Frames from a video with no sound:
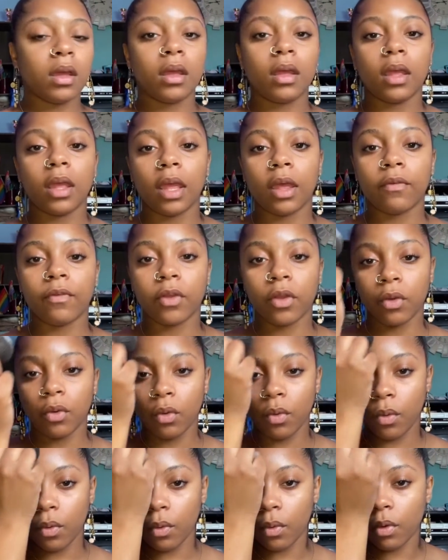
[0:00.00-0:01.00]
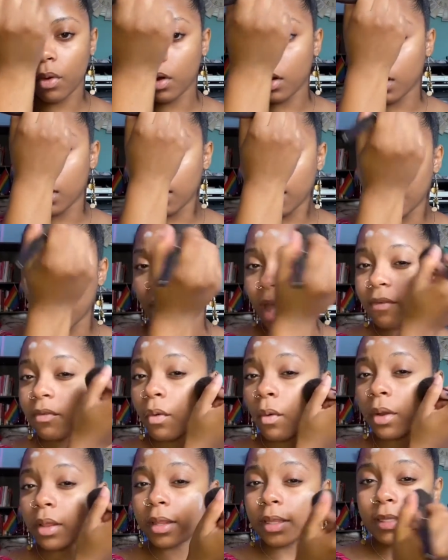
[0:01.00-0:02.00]
if you have
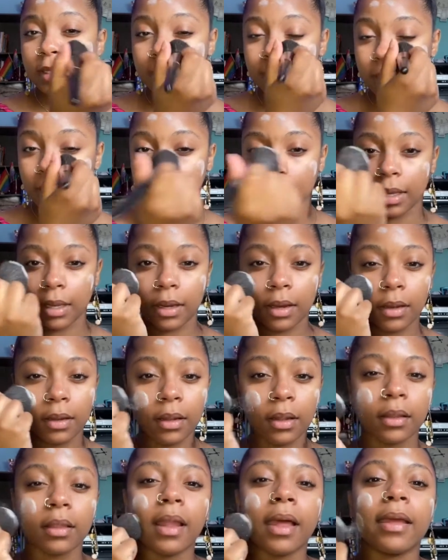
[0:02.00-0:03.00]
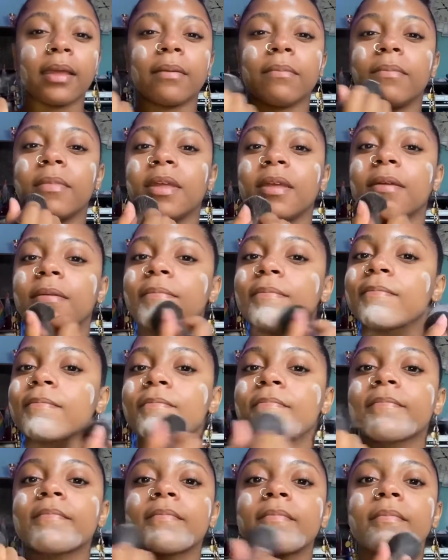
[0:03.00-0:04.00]
oily skin like me,
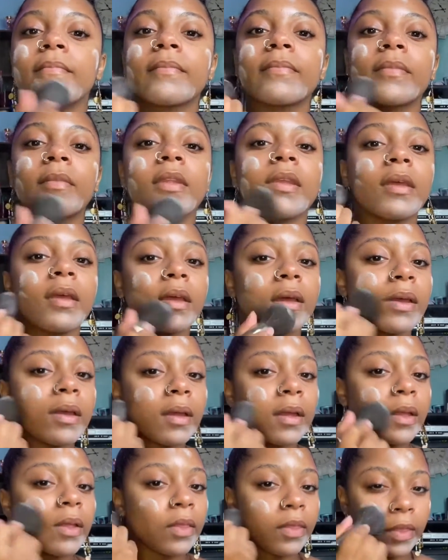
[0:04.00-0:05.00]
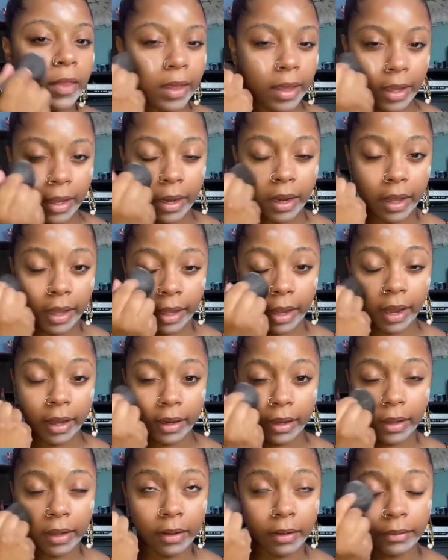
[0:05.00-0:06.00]
then it kind
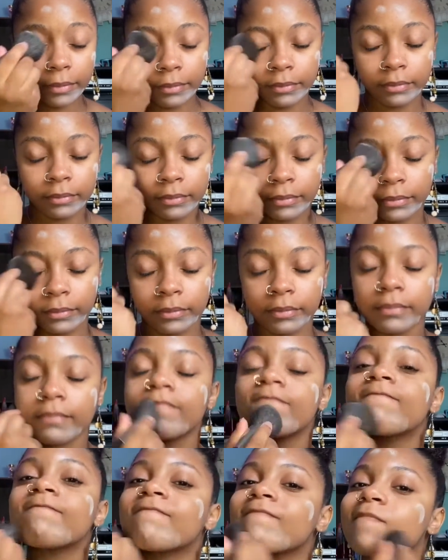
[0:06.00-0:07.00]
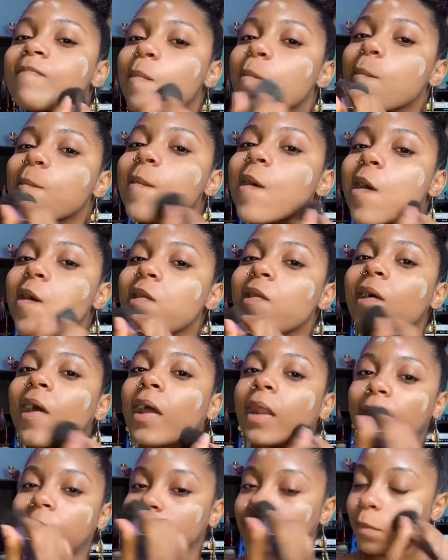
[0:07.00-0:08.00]
of, I don't know how to
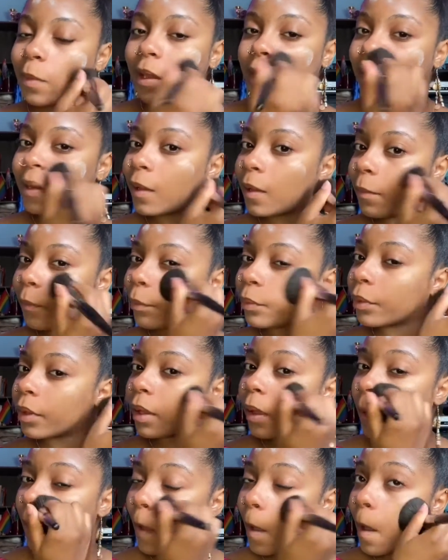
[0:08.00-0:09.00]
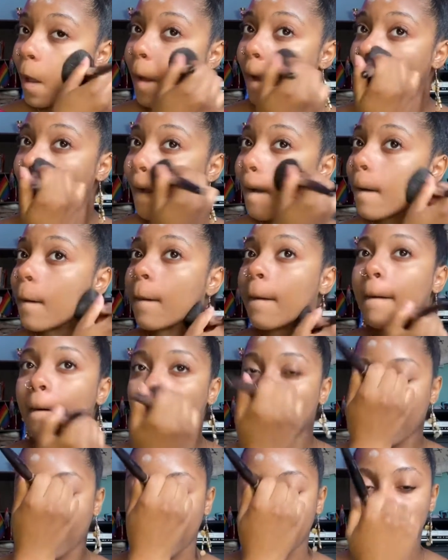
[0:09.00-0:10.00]
explain it, but
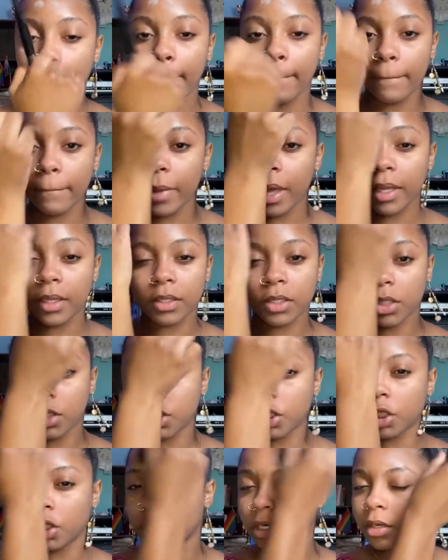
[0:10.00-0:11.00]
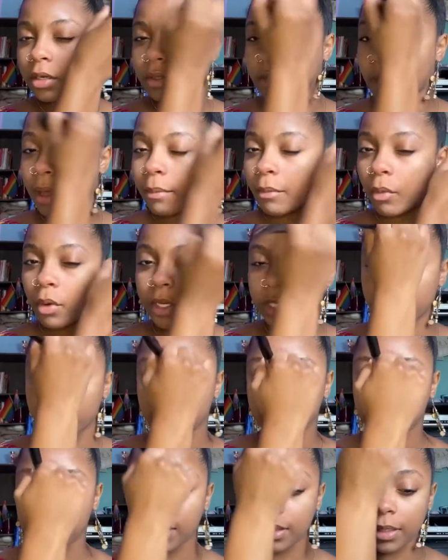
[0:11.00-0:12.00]
makes sure that moisture
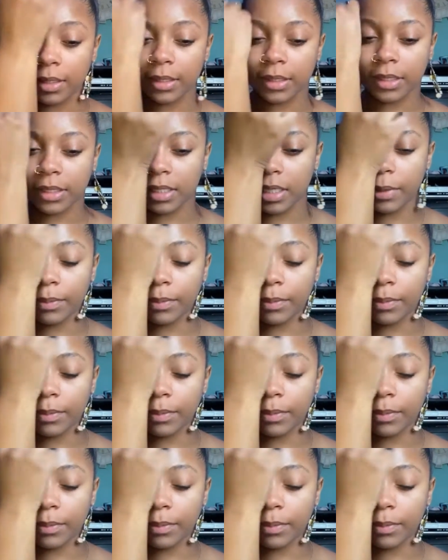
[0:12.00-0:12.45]
doesn't seep